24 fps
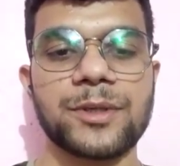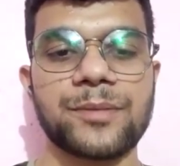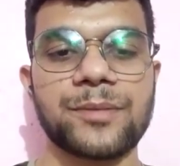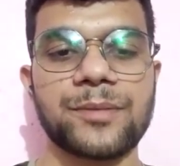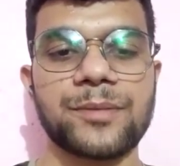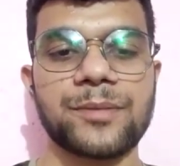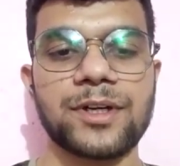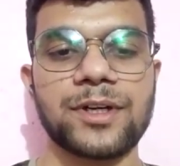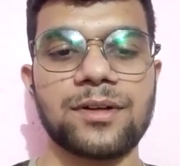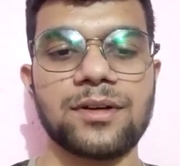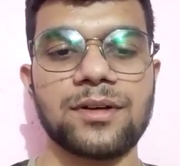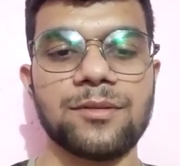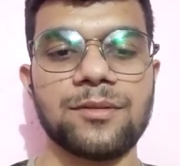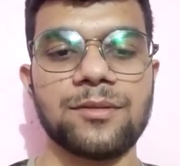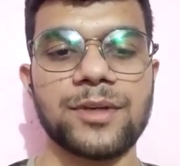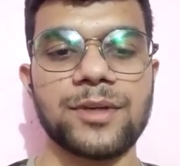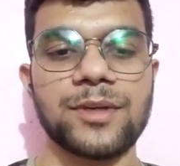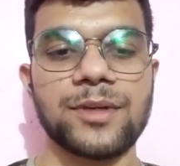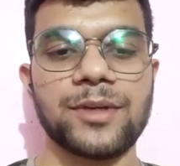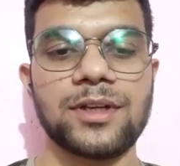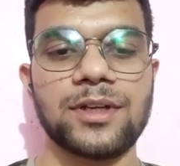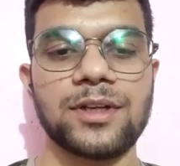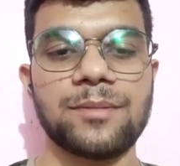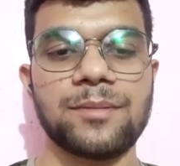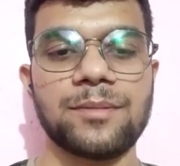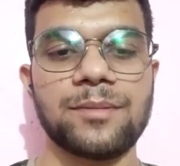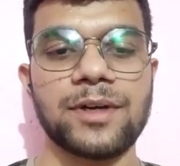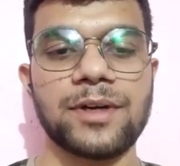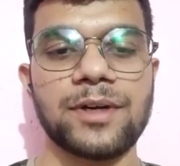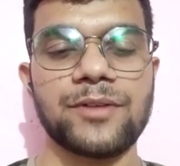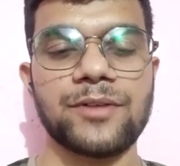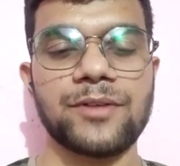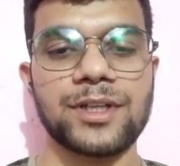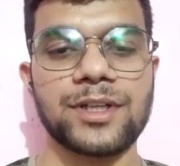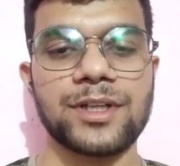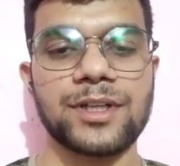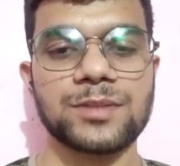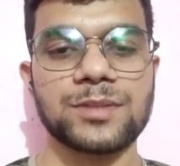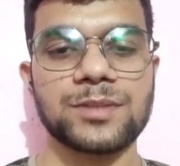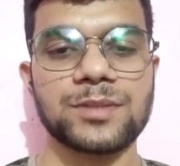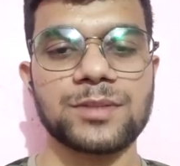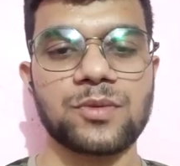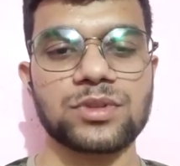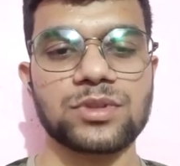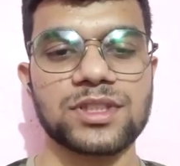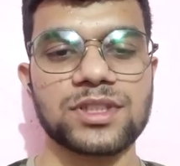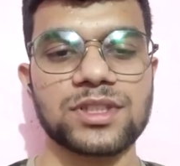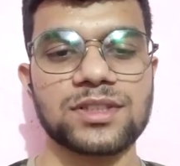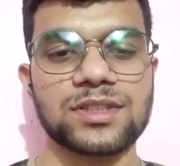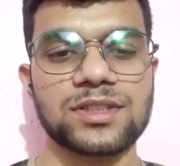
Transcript: fermentation, etc.